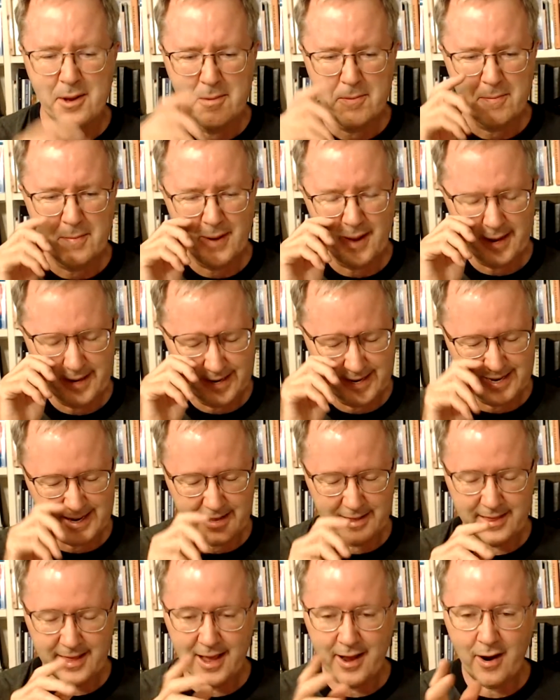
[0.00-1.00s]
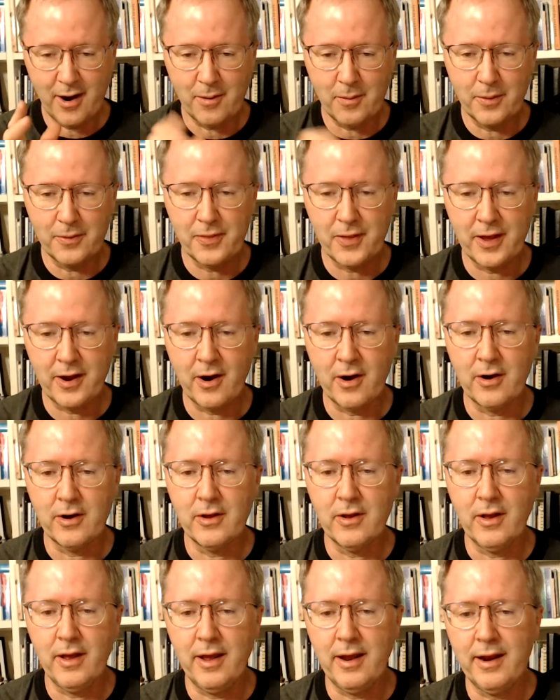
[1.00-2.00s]
but they are what they are.
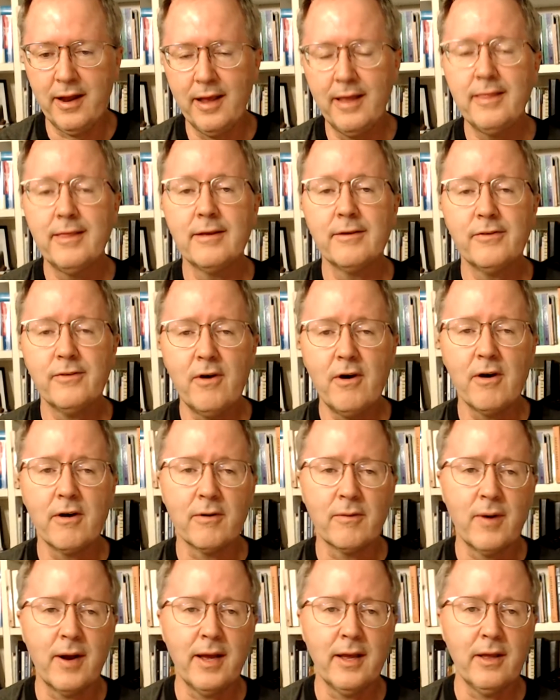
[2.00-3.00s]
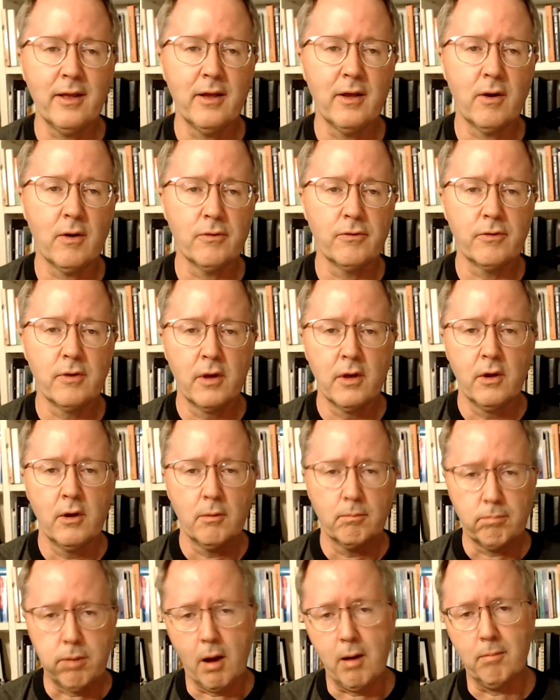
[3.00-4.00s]
And in the song, right, he goes,
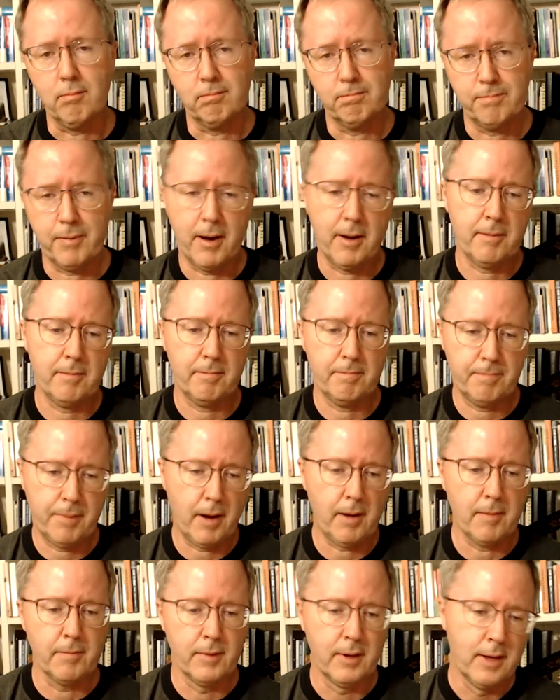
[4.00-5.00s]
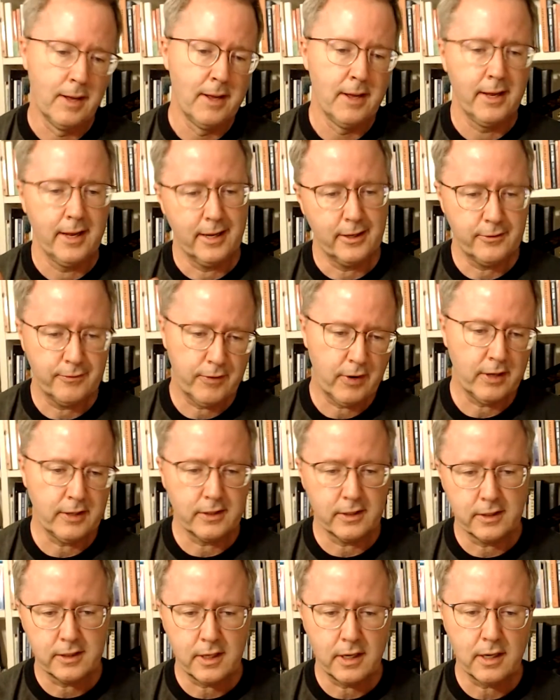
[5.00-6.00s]
bum, bum, bum. It's fun
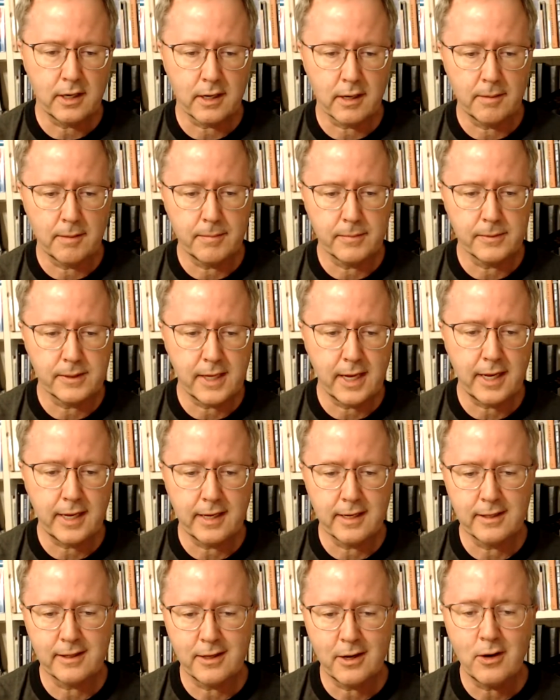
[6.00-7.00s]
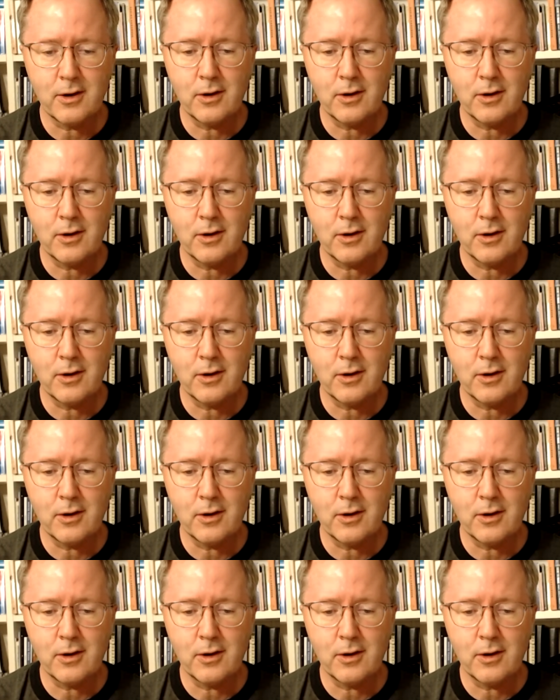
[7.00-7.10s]
to talk up, stay at the